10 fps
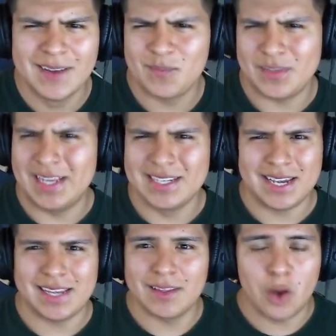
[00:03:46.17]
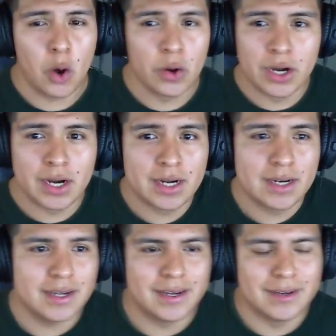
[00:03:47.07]
he's like the owner
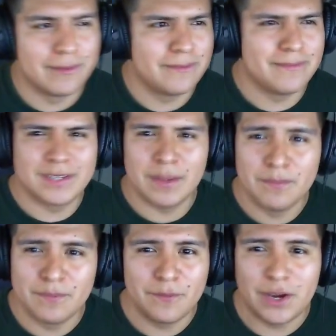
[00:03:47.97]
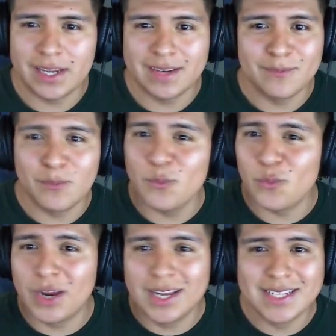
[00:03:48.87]
of some fucking
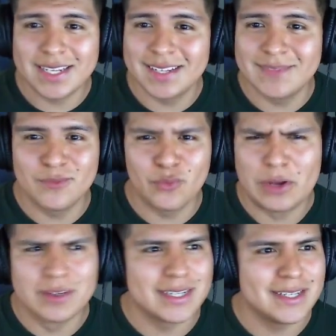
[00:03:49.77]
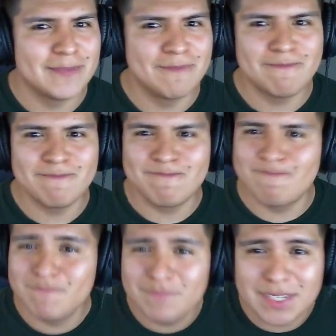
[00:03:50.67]
realty
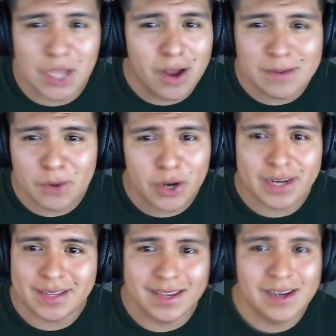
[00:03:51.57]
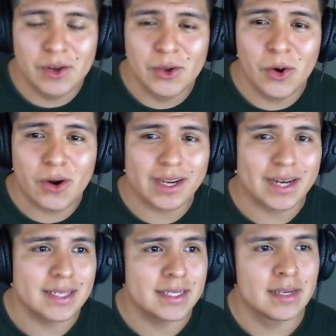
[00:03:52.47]
stock market thing in New York,
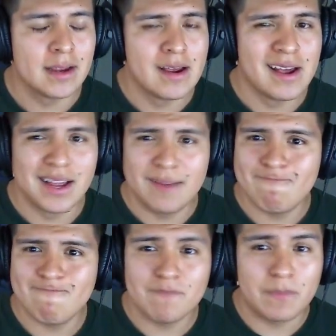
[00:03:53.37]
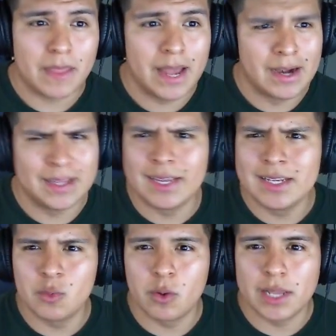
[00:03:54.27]
and I don't think
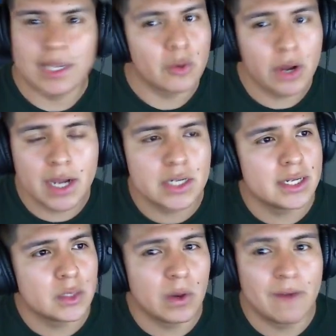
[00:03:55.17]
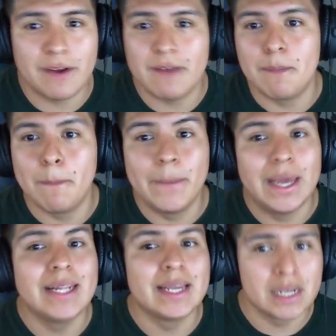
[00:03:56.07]
he's worth like $325
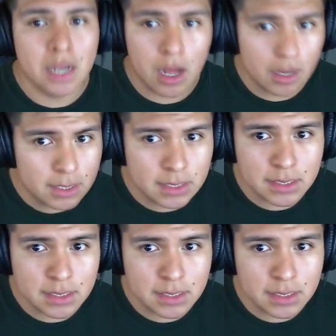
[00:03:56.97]
billion.